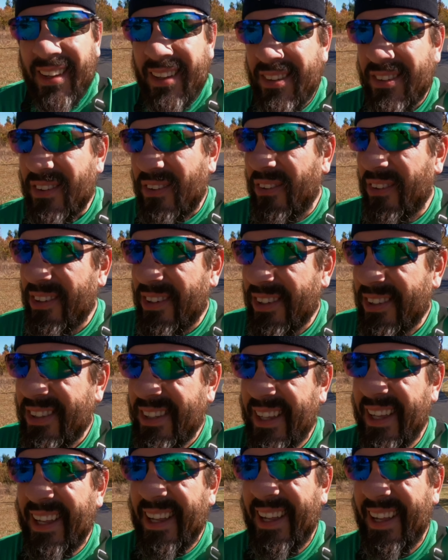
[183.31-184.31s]
It's gorgeous.
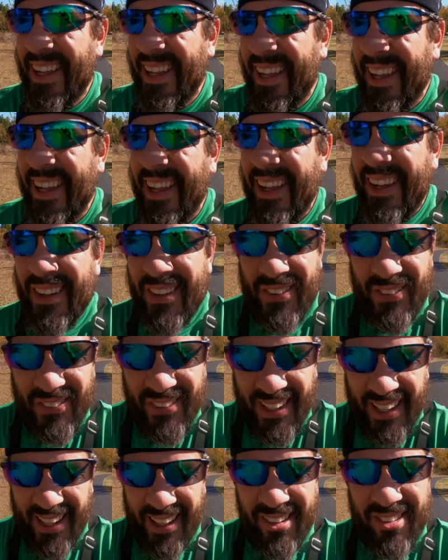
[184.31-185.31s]
Cool
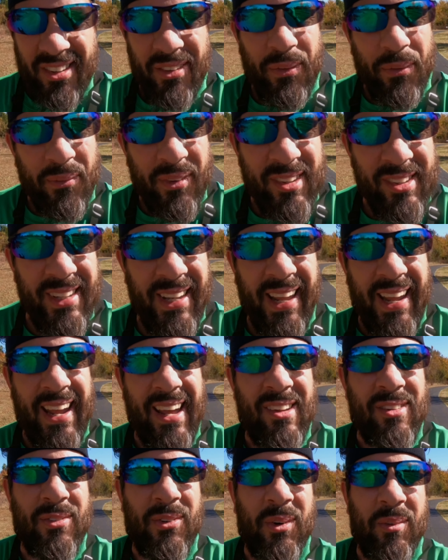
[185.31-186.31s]
down, see what the rest of the day
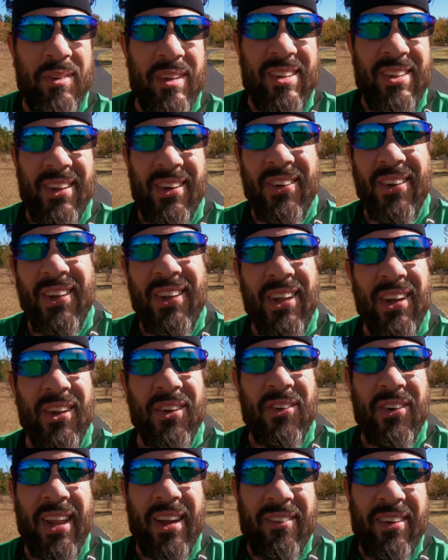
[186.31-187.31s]
has for me. So good luck on
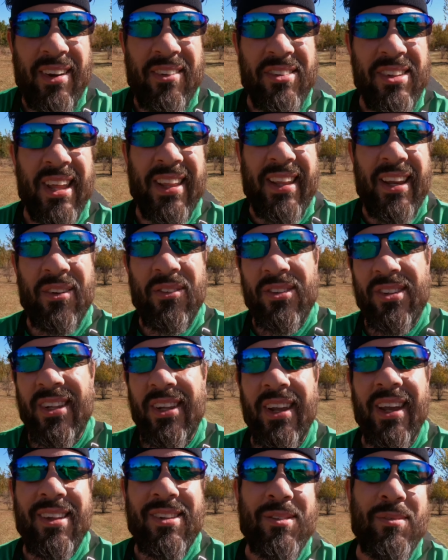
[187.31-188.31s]
your day, whatever's out there, and we'll see
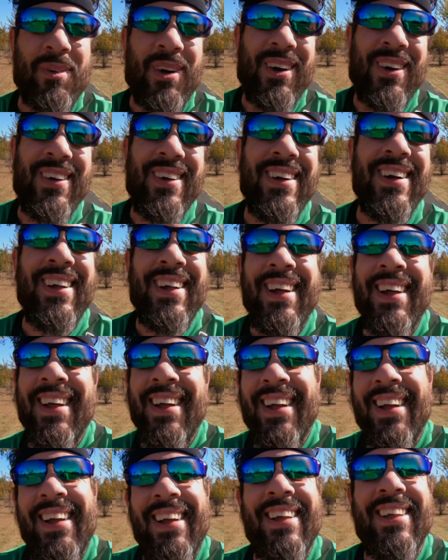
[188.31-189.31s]
you guys tomorrow.
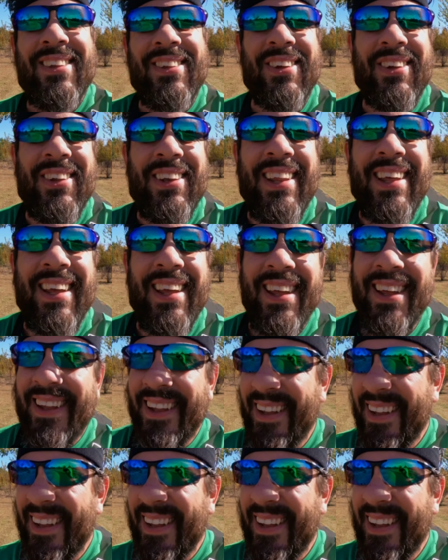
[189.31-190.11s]
It's a good day.